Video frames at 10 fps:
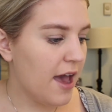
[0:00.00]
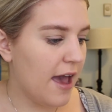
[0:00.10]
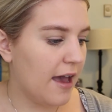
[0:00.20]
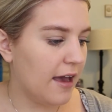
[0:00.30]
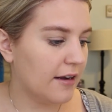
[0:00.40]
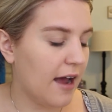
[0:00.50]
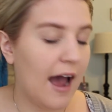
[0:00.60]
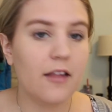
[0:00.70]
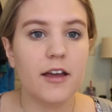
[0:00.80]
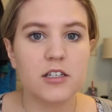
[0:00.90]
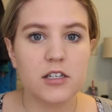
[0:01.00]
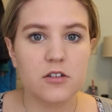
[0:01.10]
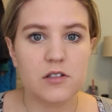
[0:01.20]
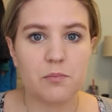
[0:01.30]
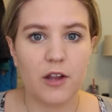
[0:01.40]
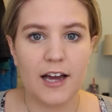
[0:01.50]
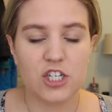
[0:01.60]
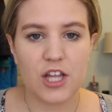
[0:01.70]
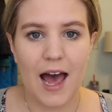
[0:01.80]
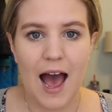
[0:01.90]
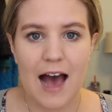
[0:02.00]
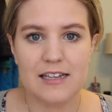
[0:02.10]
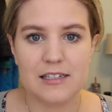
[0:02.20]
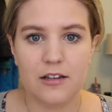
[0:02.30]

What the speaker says: And I like to use blush that has